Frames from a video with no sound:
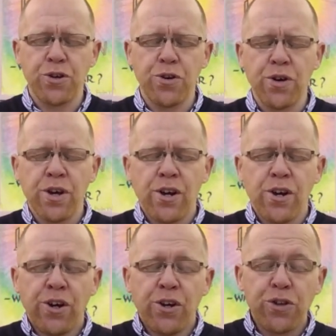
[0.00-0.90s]
to
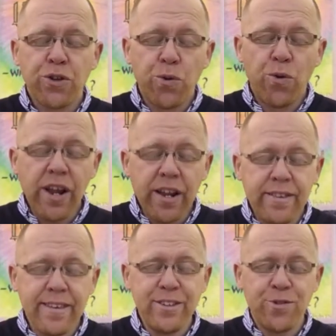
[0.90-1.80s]

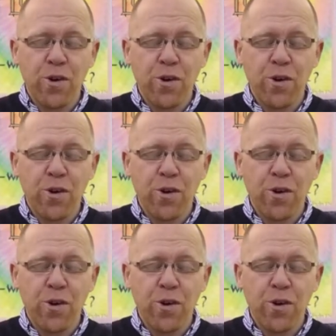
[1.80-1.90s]
read these